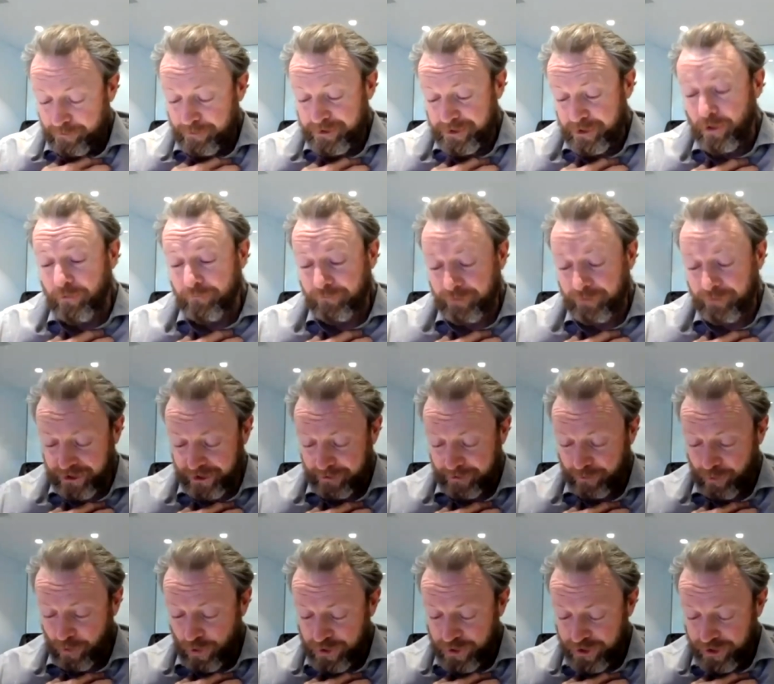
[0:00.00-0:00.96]
selfishly,
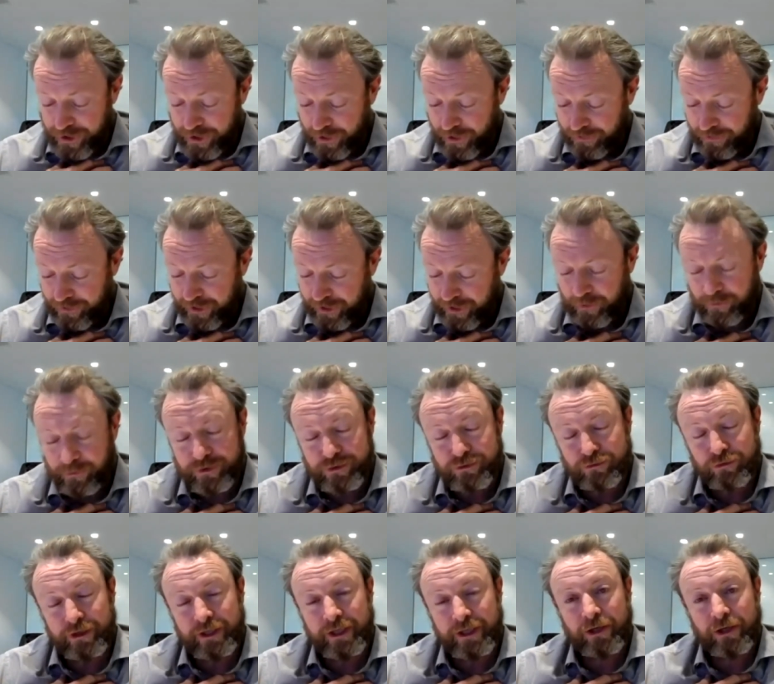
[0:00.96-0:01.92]
personally, I think it
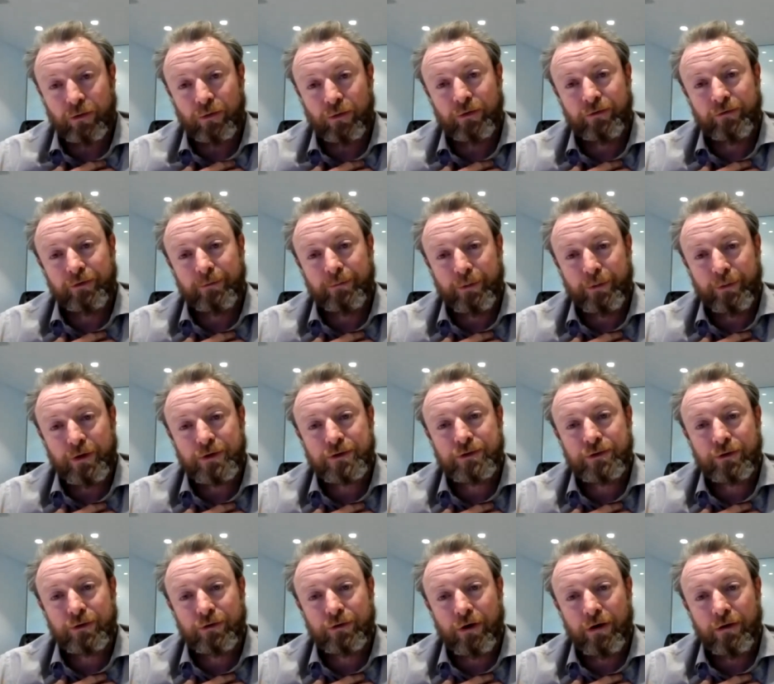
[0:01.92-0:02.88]
was really good for
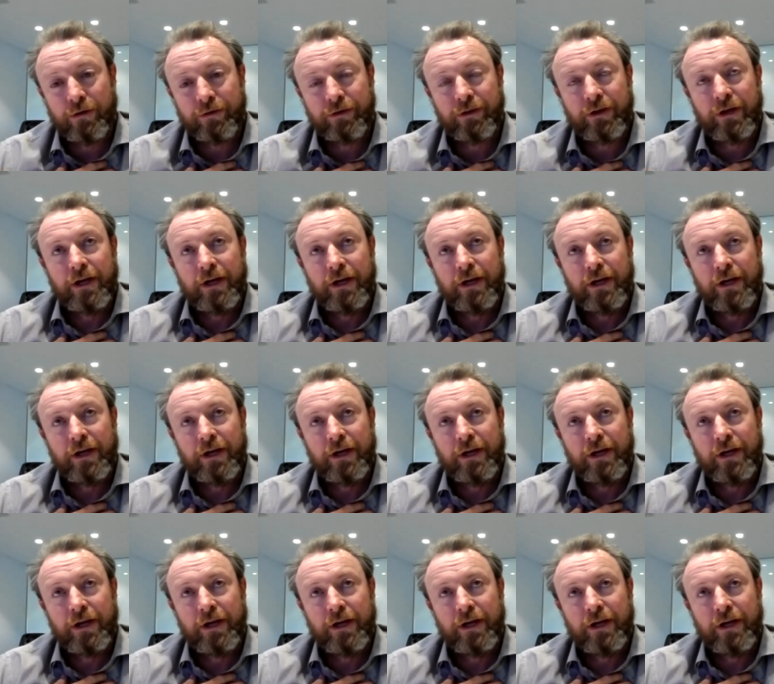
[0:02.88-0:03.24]
personal growth,